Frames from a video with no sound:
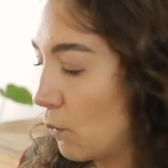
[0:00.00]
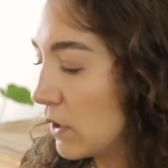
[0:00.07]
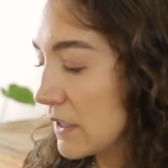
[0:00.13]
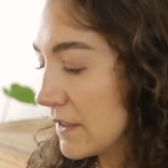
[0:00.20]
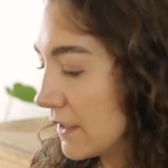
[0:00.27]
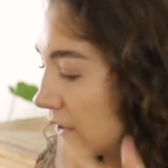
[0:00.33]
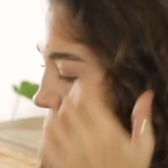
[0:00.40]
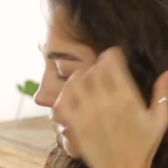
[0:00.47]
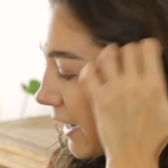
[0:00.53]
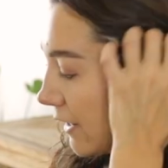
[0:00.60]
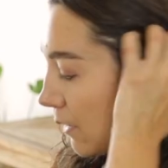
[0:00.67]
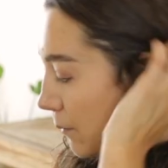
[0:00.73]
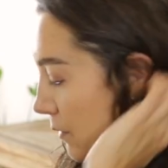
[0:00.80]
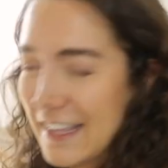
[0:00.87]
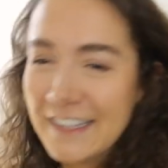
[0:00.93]
one single
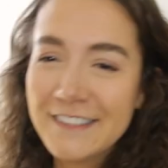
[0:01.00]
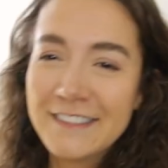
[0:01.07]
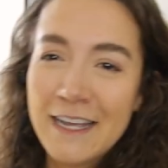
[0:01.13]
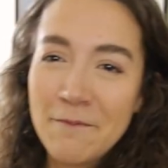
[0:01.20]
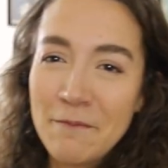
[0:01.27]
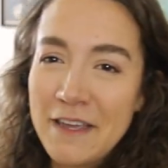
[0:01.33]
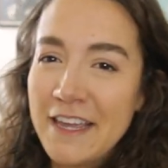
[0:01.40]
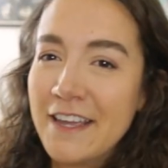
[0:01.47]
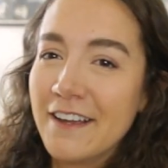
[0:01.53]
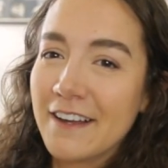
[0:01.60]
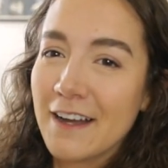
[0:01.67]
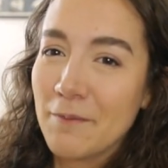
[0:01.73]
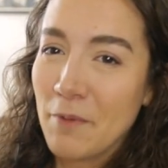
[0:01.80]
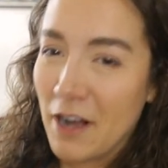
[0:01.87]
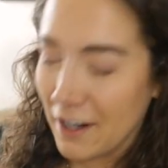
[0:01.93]
item. They sent me
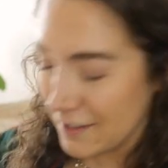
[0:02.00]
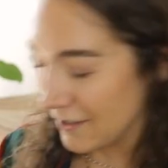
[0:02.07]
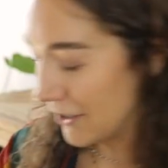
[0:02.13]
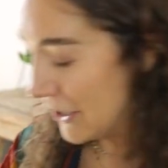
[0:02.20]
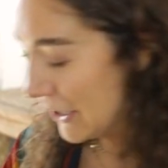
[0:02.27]
a box of